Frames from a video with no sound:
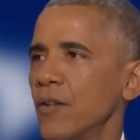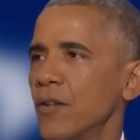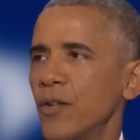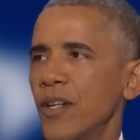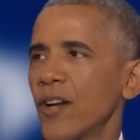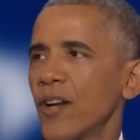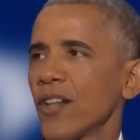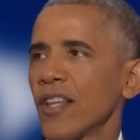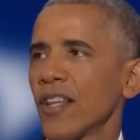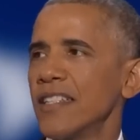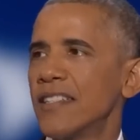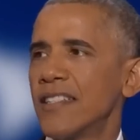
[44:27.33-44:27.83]
who
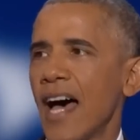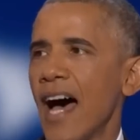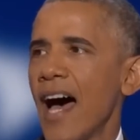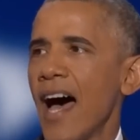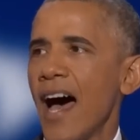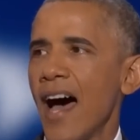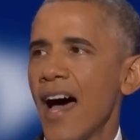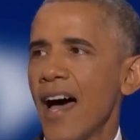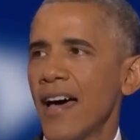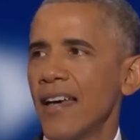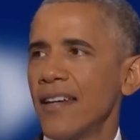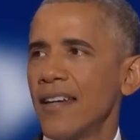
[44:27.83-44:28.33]
nearly
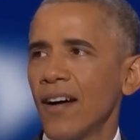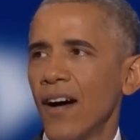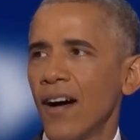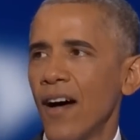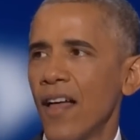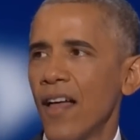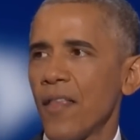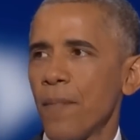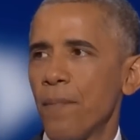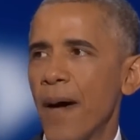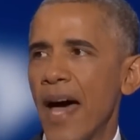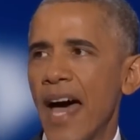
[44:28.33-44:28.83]
died
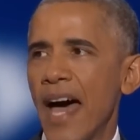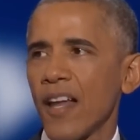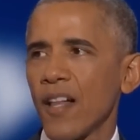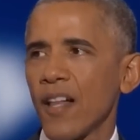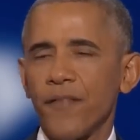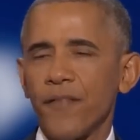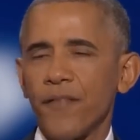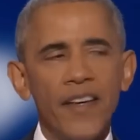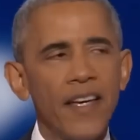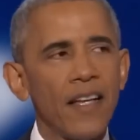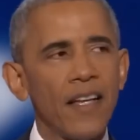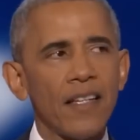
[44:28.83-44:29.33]
on the
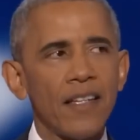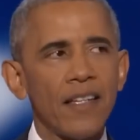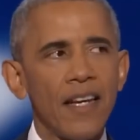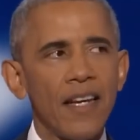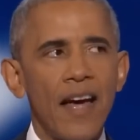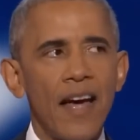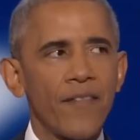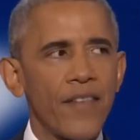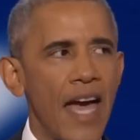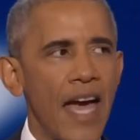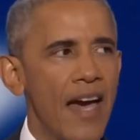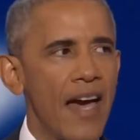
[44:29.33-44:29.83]
battlefield
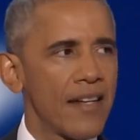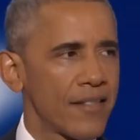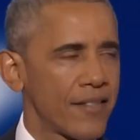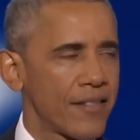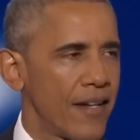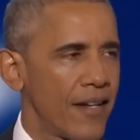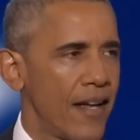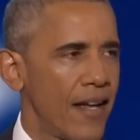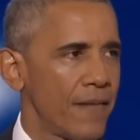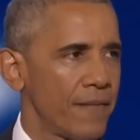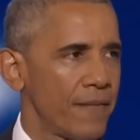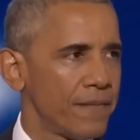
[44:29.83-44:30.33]
in
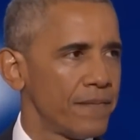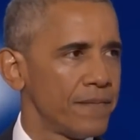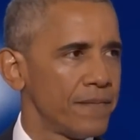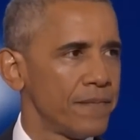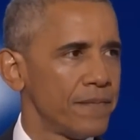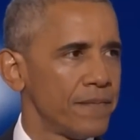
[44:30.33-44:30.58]
Afghanistan,